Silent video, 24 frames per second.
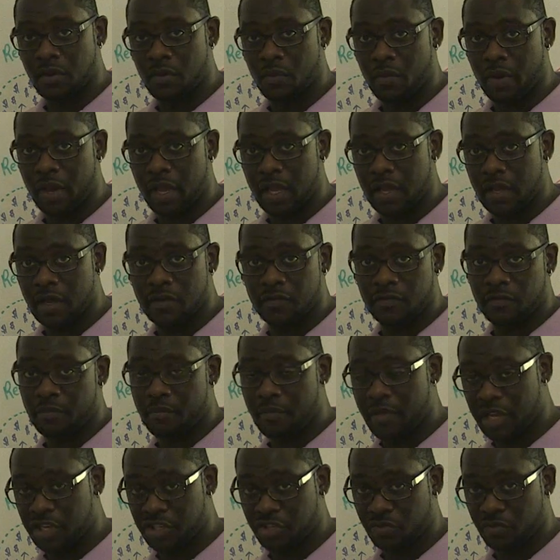way of
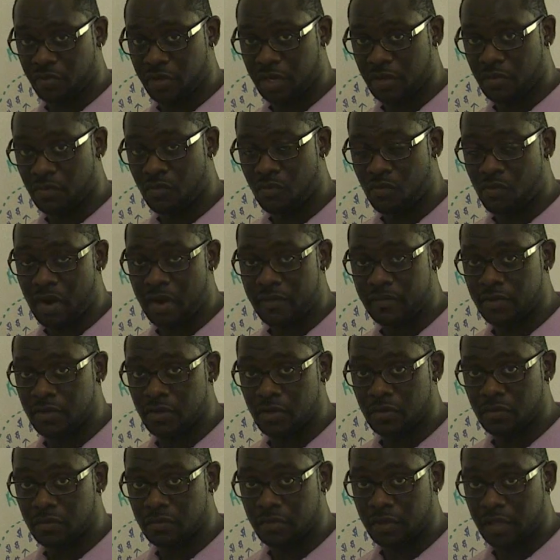measuring
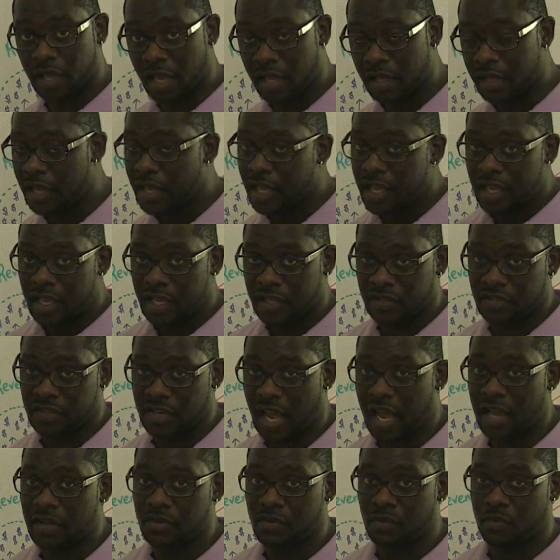revenue. Okay, it's
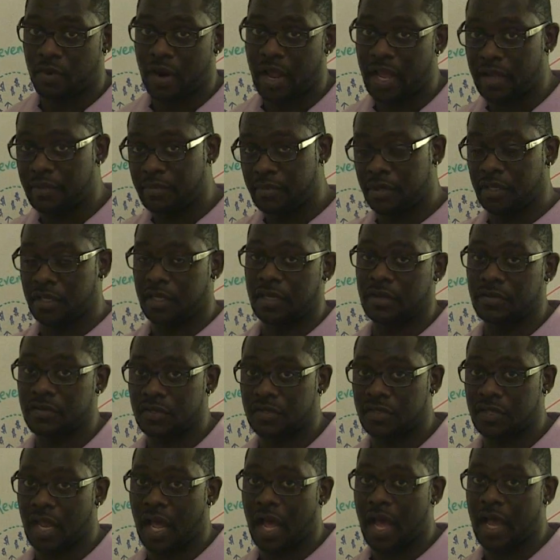not direct, but it gives us
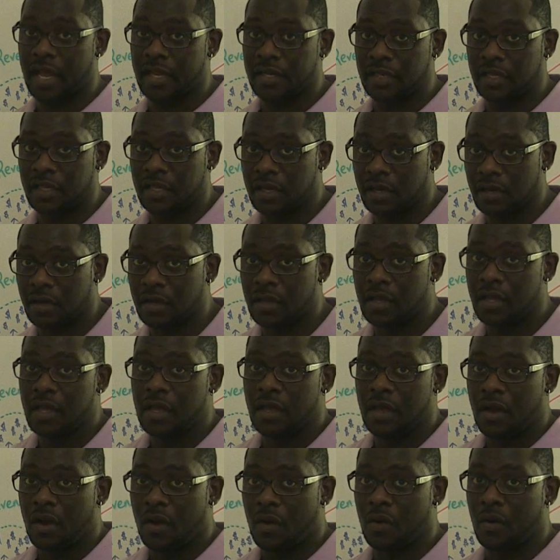an idea
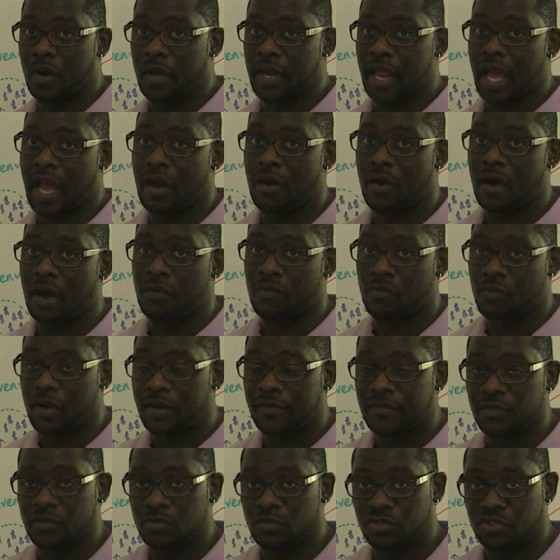on how our
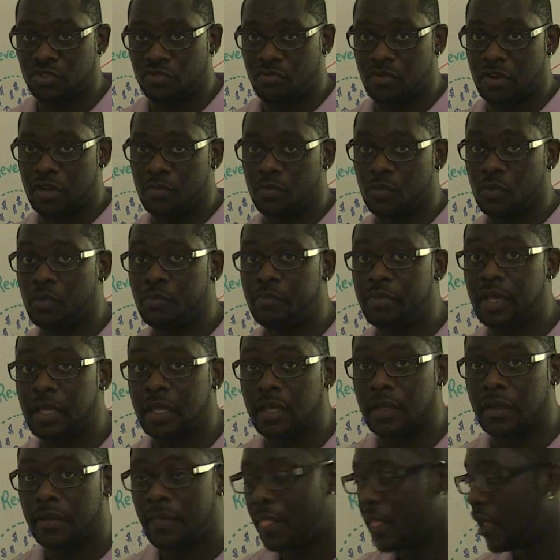revenue stream will
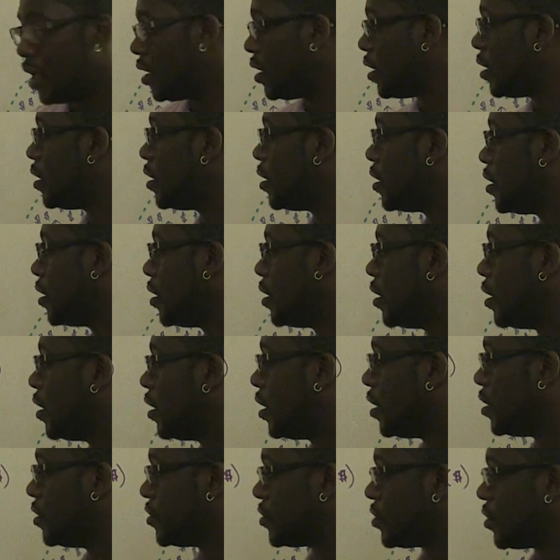be.
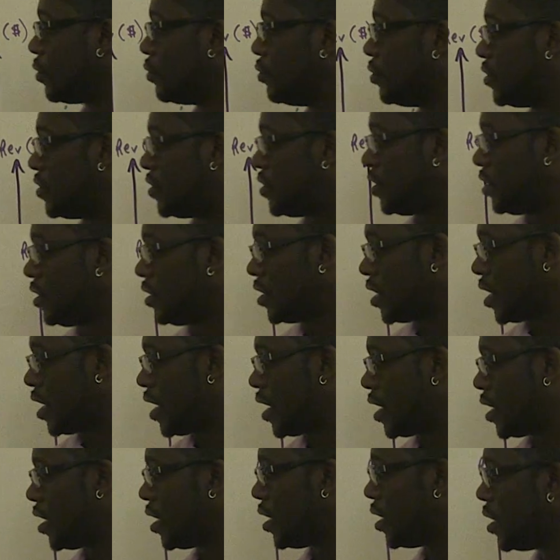And so we see
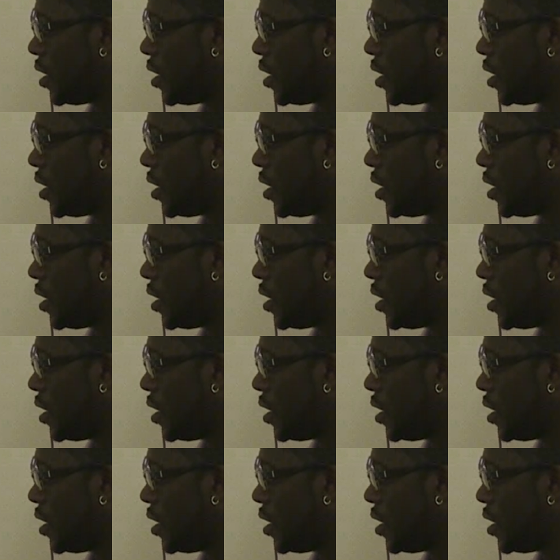that